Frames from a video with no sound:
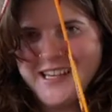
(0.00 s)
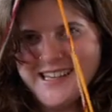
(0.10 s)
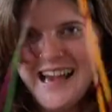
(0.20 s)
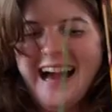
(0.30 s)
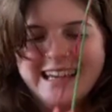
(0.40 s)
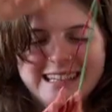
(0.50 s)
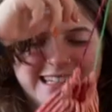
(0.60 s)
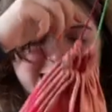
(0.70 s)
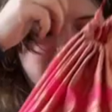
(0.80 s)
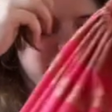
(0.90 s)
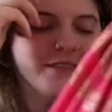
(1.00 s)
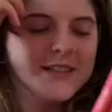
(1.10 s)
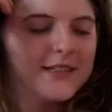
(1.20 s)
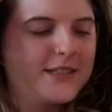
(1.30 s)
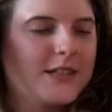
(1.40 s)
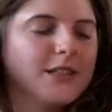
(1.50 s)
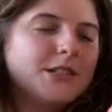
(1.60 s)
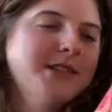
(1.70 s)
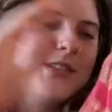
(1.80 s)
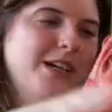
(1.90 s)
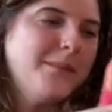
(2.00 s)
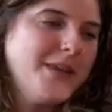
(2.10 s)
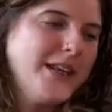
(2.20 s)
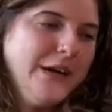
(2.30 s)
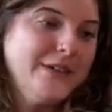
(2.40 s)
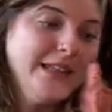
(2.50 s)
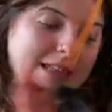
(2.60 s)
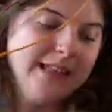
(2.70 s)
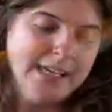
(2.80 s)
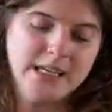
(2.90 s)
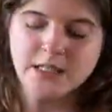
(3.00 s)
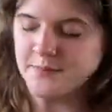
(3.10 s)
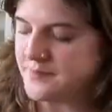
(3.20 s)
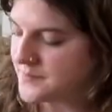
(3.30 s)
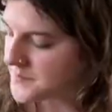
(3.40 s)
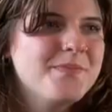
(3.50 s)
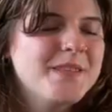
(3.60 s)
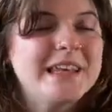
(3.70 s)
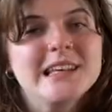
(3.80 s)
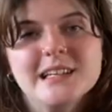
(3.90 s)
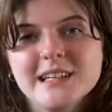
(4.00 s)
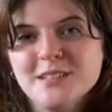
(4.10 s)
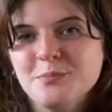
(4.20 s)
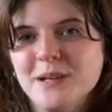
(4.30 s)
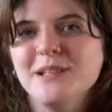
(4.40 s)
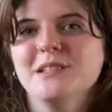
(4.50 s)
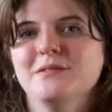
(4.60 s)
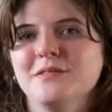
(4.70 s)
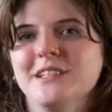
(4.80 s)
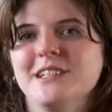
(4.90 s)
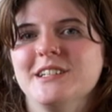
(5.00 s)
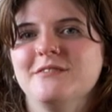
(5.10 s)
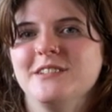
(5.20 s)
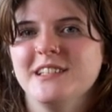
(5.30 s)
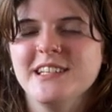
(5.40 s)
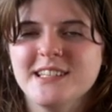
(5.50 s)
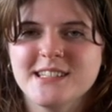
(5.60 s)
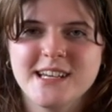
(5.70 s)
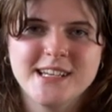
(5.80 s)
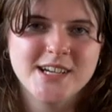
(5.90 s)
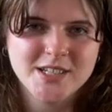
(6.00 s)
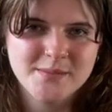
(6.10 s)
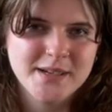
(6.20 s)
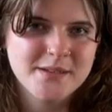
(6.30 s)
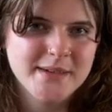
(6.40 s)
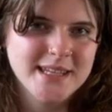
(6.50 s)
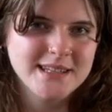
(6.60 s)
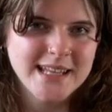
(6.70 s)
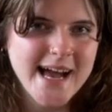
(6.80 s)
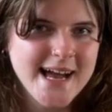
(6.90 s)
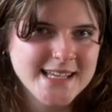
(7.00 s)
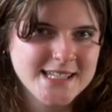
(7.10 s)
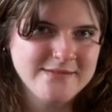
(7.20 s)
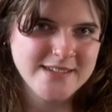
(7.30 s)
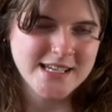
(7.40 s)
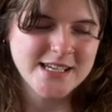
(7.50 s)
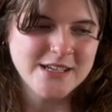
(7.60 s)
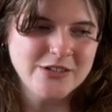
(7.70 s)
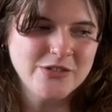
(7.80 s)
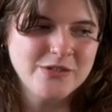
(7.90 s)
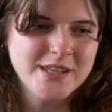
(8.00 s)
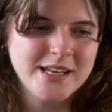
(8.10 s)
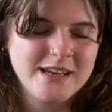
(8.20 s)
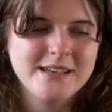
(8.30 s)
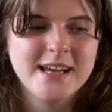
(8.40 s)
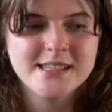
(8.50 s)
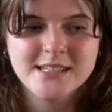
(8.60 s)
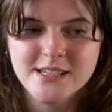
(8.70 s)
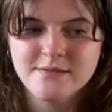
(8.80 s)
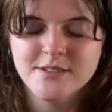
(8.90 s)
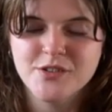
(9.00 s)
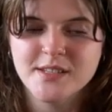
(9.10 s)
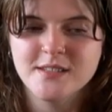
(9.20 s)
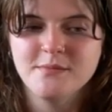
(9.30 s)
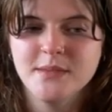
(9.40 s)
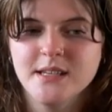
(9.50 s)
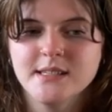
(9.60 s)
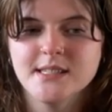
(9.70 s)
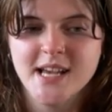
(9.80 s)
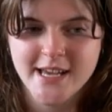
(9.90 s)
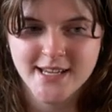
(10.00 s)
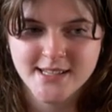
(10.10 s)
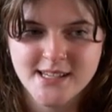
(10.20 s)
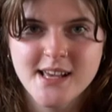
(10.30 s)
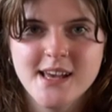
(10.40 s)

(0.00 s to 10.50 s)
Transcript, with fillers: and Yak, which is a clothes shop that I really like. The Helix pullover release that I talked about in my last video that I test knit for Jessie Maed Designs,